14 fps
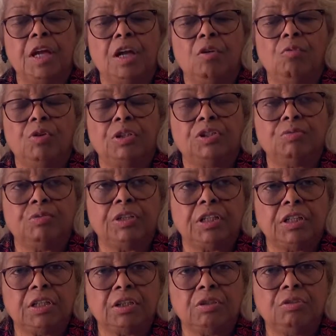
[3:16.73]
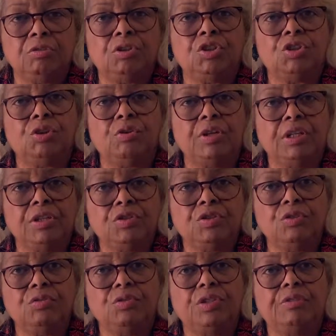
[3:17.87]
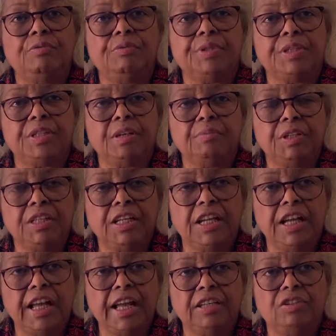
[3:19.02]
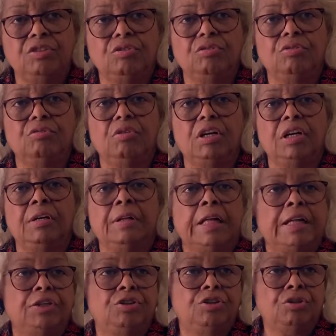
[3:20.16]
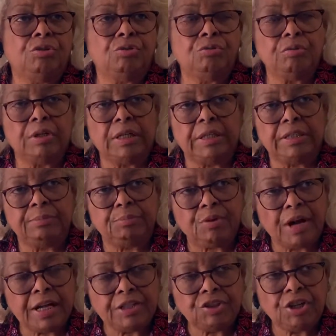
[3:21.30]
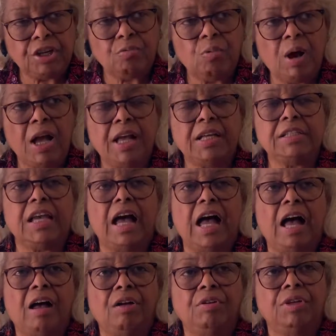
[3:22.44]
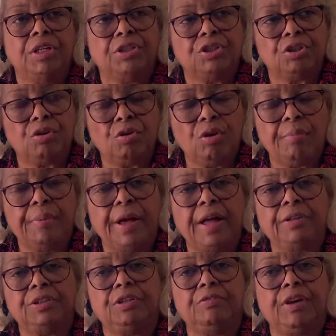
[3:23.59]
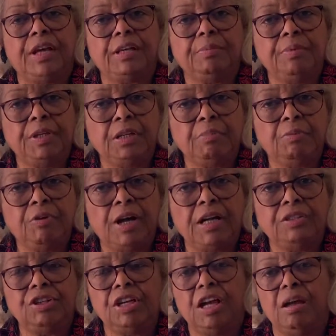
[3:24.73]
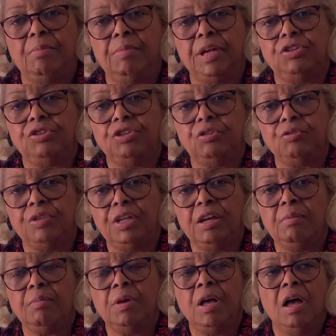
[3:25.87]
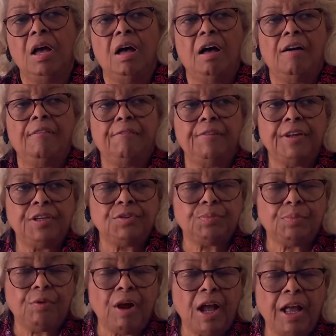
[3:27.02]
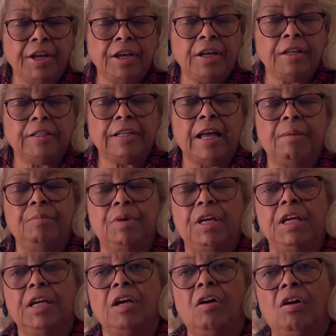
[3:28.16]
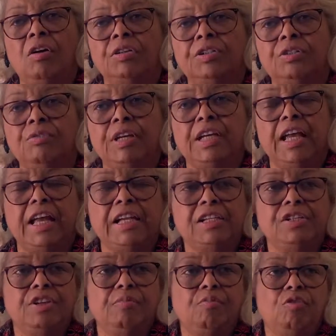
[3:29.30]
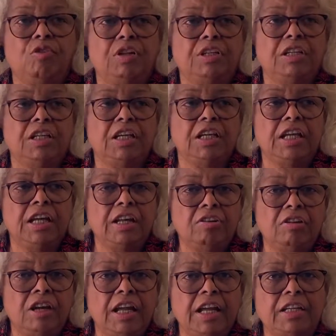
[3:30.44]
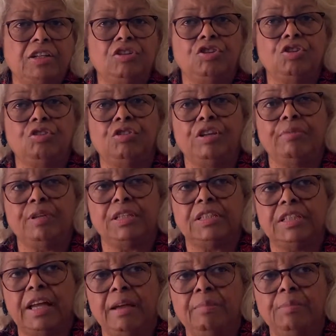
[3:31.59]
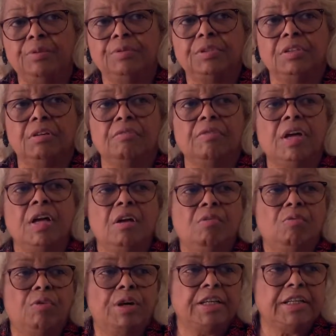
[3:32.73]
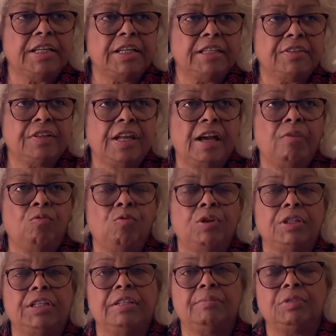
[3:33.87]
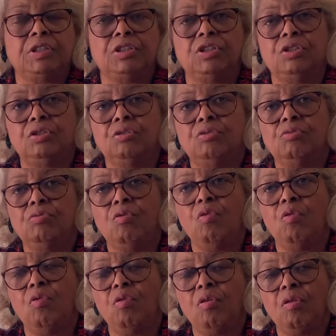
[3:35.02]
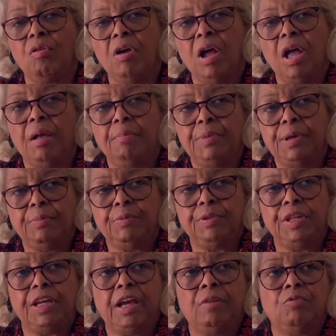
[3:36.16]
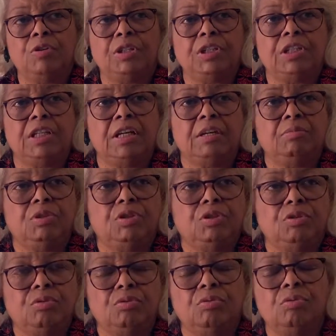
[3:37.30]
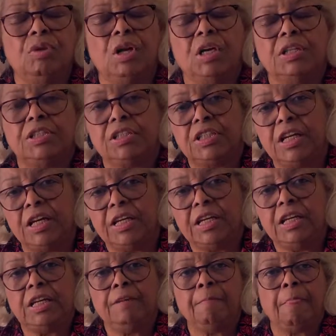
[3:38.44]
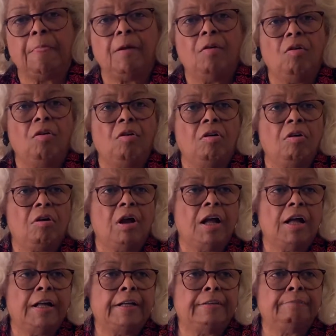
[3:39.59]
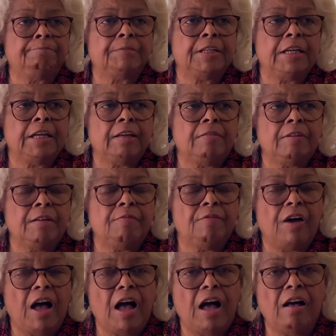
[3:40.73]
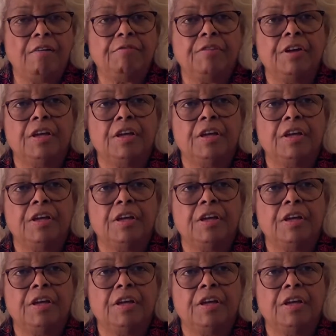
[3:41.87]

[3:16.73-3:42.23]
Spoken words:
which would include showing the students if it was something they had to do project-wise, how to go about developing the project. I may show them a finished product. I may also engage them on the internet to show them examples of what it is that I want them to do, or people that I want them to study, or and involve